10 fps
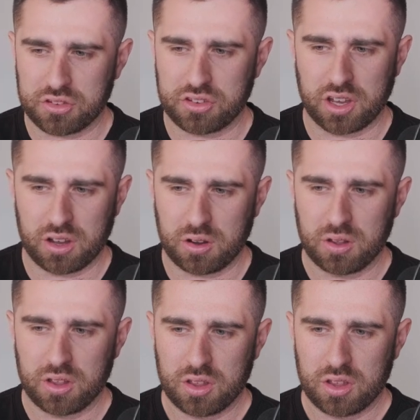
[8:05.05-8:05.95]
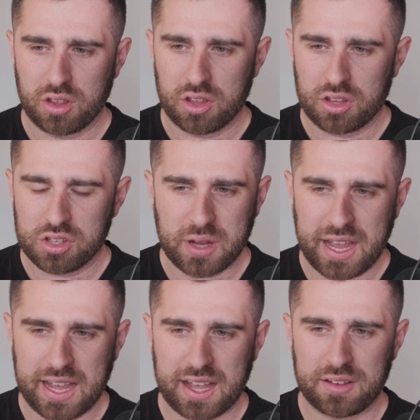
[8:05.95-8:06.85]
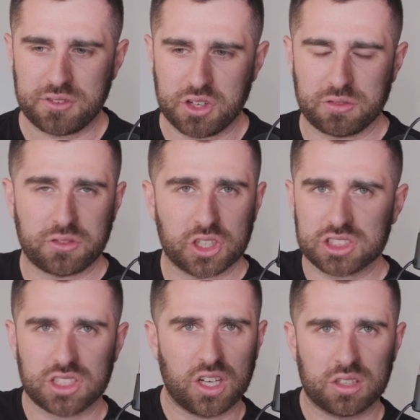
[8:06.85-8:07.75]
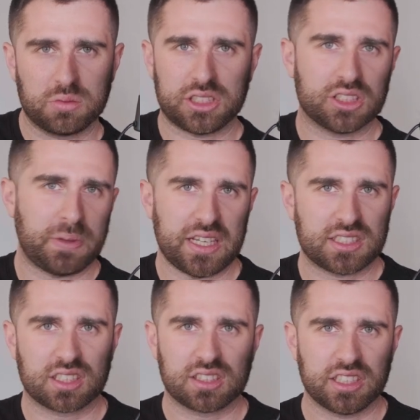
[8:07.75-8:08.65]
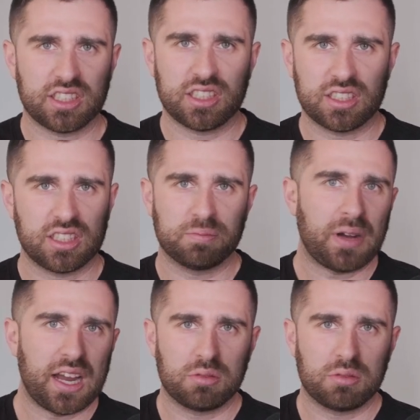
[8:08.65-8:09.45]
So you have your first node, which is basically, in my